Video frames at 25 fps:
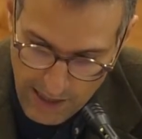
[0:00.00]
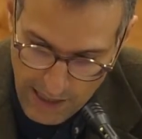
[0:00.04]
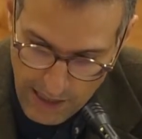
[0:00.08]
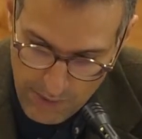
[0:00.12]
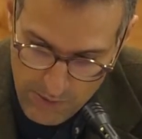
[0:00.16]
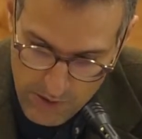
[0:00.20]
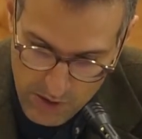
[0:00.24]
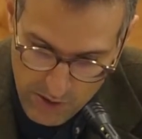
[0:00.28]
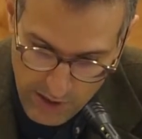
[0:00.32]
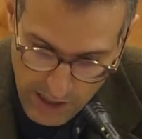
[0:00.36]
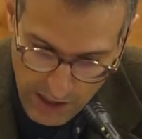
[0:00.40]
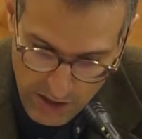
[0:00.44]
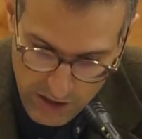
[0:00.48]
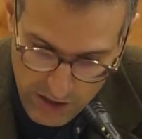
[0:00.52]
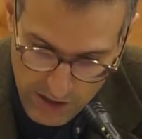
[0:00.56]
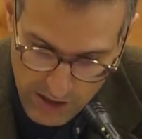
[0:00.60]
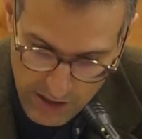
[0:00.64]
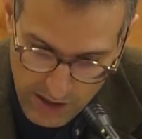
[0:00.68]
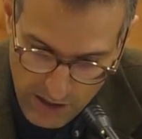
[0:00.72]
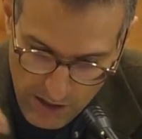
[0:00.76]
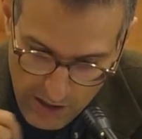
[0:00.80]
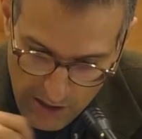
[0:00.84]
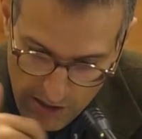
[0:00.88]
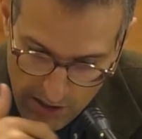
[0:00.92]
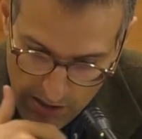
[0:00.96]
Abstraction
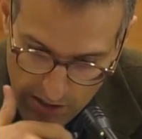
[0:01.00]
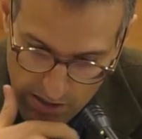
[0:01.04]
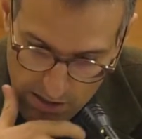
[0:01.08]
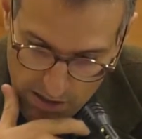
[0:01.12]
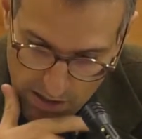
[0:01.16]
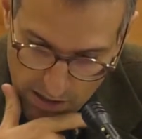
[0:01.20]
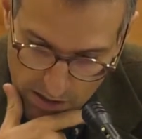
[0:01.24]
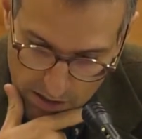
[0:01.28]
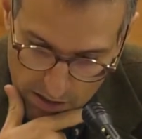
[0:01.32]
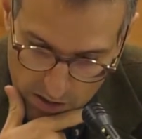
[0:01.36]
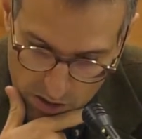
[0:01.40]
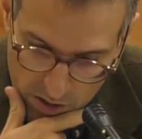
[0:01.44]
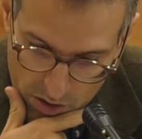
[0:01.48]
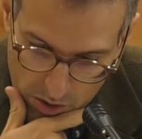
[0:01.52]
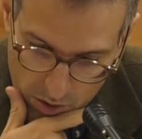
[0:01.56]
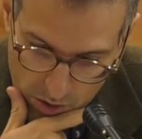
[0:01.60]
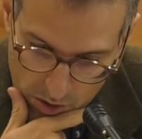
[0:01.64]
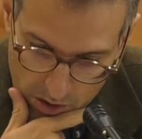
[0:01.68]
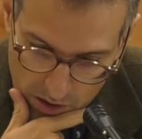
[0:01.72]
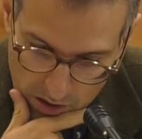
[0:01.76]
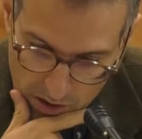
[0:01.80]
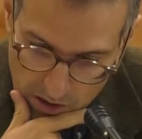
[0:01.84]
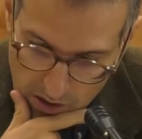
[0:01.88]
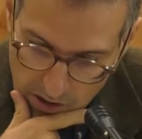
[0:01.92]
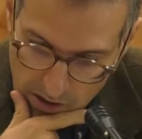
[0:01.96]
here is
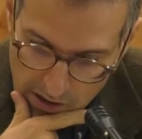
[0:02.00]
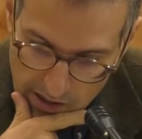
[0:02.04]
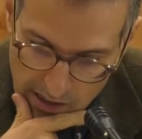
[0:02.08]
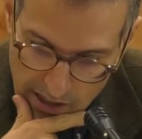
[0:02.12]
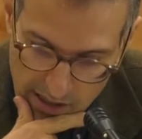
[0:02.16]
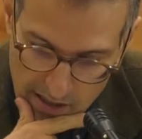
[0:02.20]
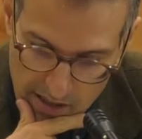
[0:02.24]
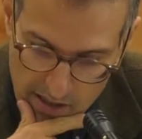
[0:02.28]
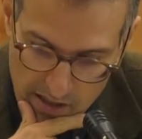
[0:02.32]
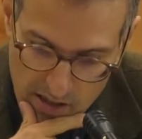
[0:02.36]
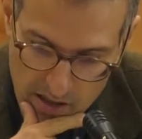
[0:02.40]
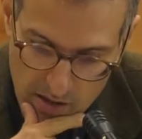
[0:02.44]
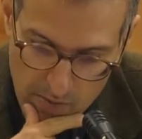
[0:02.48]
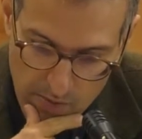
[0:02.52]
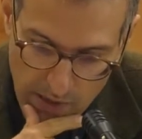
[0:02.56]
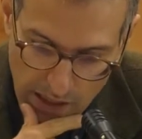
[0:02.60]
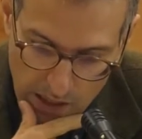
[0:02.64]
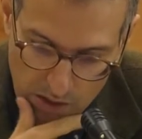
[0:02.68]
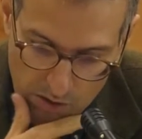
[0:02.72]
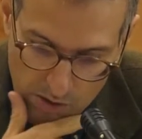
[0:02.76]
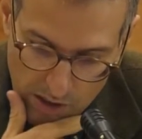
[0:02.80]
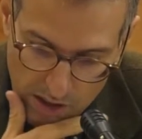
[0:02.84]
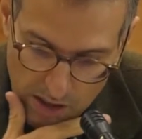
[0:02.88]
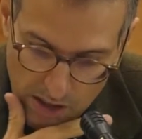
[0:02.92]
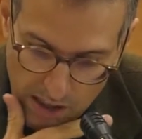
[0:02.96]
understood not as a
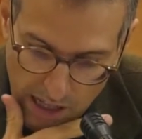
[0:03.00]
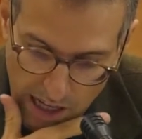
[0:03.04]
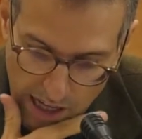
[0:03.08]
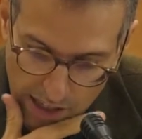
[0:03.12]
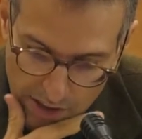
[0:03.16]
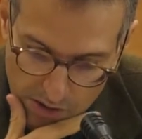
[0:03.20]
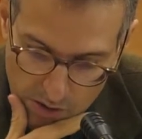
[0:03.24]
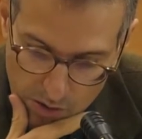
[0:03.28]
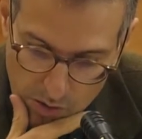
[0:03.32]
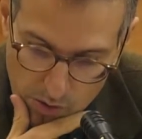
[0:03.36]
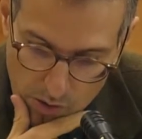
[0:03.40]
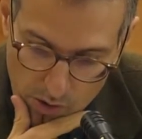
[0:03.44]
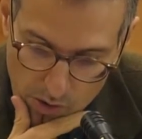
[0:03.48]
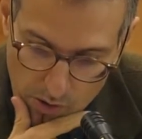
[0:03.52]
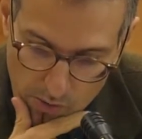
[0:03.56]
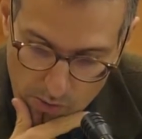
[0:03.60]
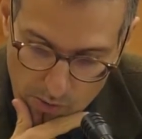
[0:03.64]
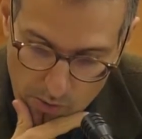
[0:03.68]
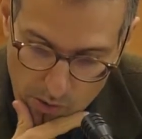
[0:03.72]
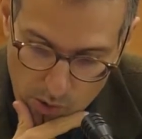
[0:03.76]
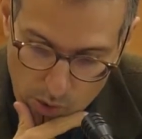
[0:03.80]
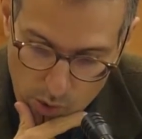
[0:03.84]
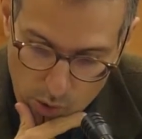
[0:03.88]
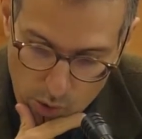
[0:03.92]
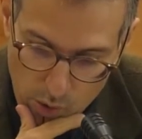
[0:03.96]
symmetrical
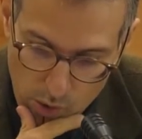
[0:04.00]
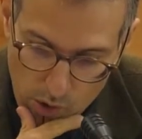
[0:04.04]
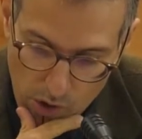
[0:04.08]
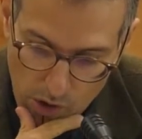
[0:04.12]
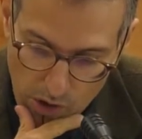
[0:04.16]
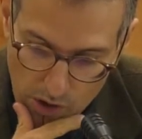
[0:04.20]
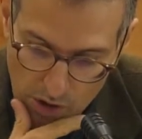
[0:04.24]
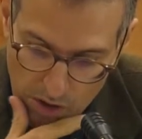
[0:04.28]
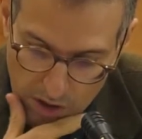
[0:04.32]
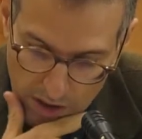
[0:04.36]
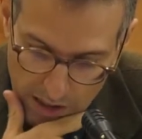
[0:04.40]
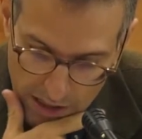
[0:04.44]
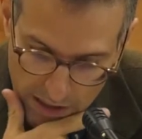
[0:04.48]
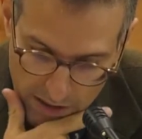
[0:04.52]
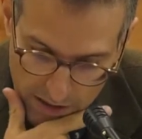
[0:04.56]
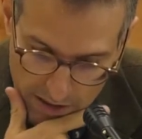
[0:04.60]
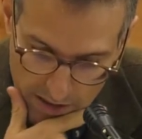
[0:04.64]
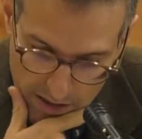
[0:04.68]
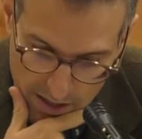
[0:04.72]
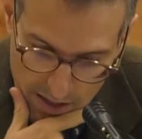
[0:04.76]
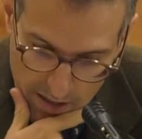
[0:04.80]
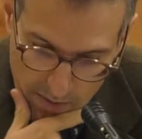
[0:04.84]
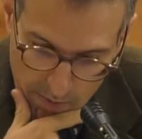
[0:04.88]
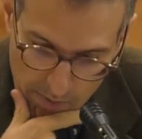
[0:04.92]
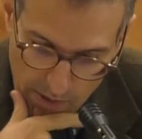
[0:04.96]
antonym to
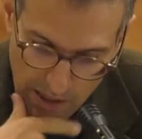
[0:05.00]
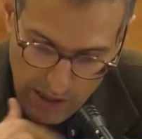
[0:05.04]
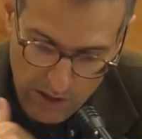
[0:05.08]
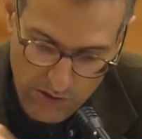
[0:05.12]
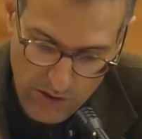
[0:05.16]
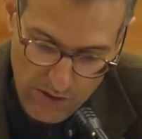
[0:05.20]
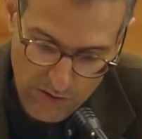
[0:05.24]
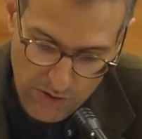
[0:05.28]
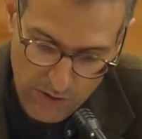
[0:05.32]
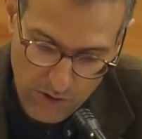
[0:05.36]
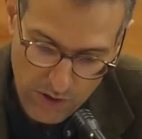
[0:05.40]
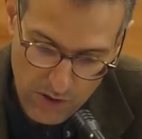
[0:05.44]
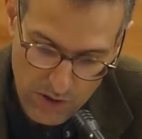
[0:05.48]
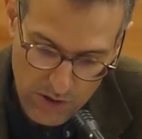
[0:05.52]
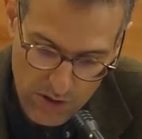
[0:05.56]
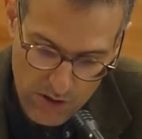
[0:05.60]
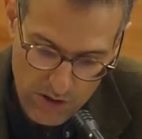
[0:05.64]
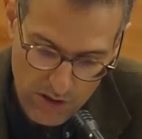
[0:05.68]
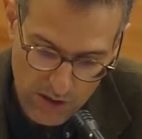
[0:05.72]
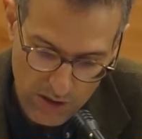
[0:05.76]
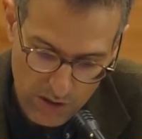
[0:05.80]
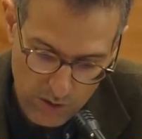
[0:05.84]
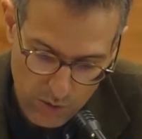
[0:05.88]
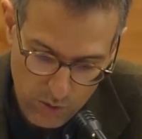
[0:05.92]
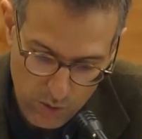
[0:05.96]
concreteness, but
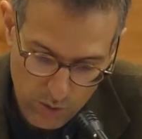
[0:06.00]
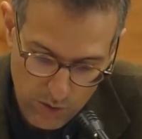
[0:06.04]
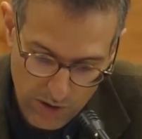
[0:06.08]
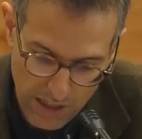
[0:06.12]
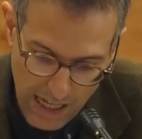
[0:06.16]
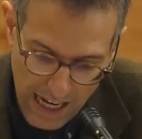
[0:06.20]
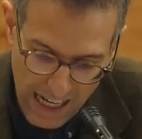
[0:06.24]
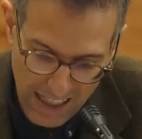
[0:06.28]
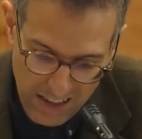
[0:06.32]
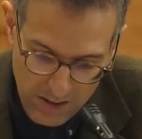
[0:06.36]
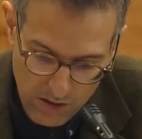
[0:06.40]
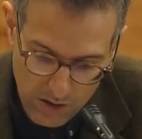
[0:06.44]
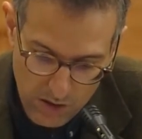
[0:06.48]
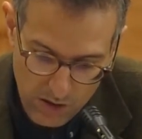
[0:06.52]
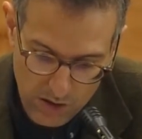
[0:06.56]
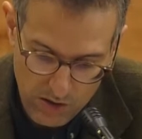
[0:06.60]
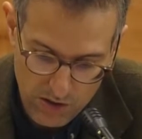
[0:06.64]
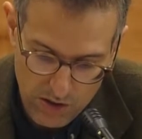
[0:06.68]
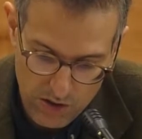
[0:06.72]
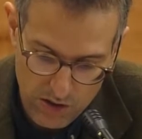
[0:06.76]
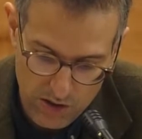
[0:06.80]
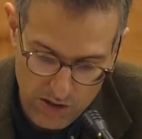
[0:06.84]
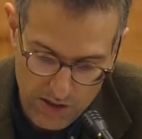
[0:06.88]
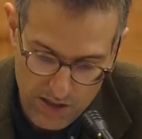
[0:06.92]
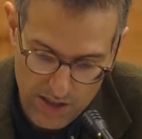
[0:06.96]
refers to an
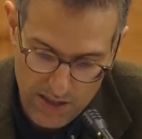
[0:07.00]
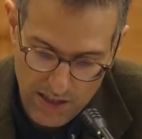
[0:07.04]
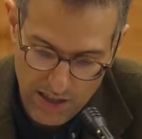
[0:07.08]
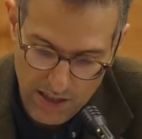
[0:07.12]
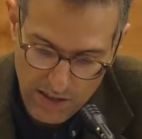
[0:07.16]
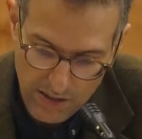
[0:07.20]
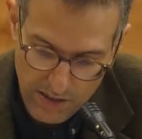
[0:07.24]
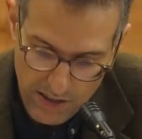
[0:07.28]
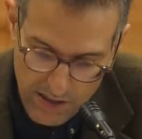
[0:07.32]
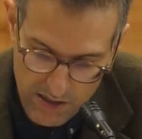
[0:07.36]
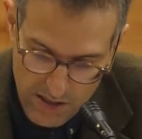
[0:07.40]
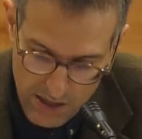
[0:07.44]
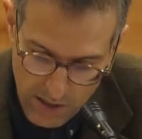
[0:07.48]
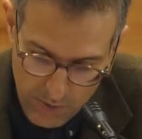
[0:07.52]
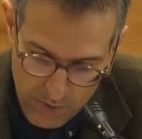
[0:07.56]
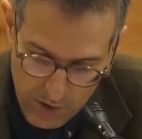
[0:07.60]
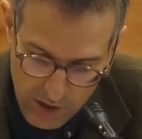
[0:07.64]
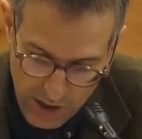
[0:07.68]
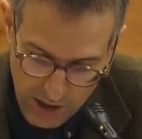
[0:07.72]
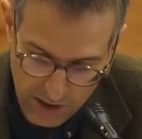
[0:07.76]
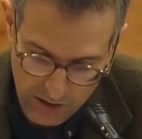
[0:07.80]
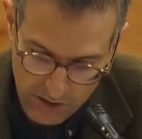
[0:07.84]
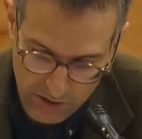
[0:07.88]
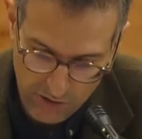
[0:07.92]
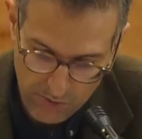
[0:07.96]
unconscious,
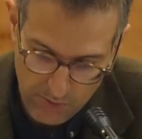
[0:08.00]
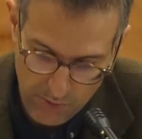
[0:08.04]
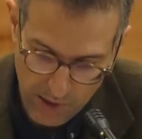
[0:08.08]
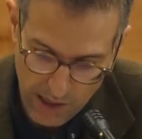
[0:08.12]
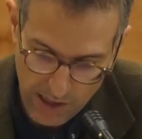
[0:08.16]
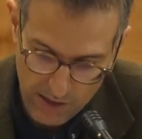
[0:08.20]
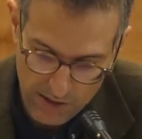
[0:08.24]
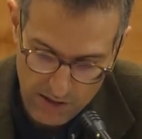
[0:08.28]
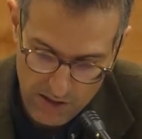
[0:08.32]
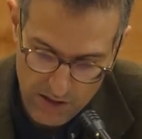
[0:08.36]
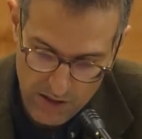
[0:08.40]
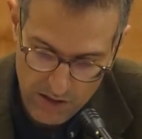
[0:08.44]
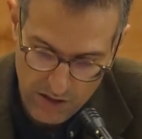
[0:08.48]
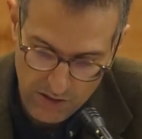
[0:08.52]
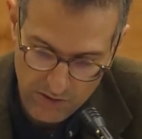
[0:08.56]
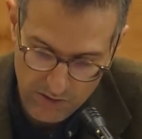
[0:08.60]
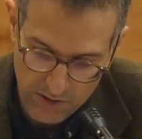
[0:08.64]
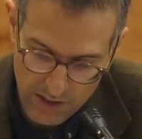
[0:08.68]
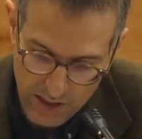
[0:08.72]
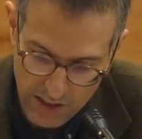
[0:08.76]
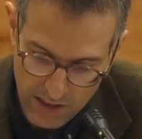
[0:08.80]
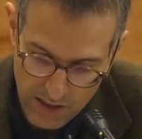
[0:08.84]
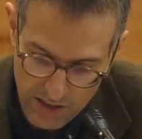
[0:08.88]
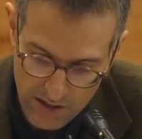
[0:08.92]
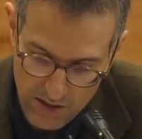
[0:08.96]
intersubjective practice of
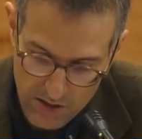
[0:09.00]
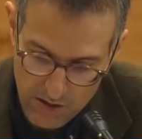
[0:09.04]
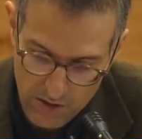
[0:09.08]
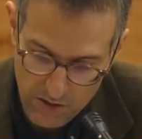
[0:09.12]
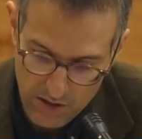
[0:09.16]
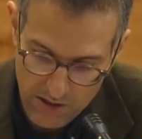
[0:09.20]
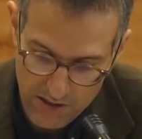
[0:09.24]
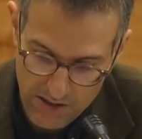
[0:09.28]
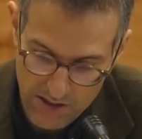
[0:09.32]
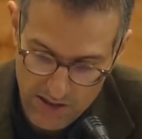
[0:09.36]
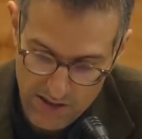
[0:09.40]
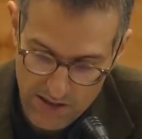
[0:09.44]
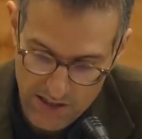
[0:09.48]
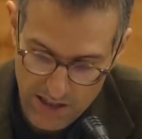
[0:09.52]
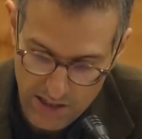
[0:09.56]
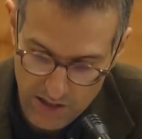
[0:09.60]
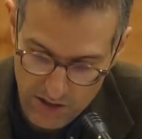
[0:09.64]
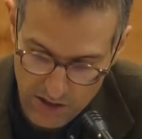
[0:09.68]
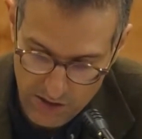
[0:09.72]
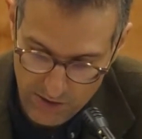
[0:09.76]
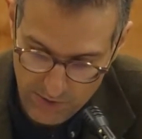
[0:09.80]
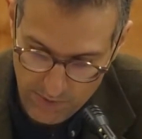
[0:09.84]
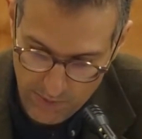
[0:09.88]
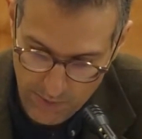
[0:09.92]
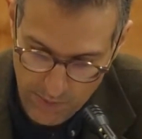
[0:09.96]

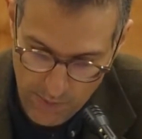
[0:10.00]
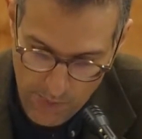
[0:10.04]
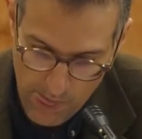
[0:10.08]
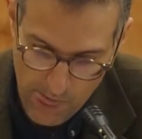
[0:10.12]
dehistoricization.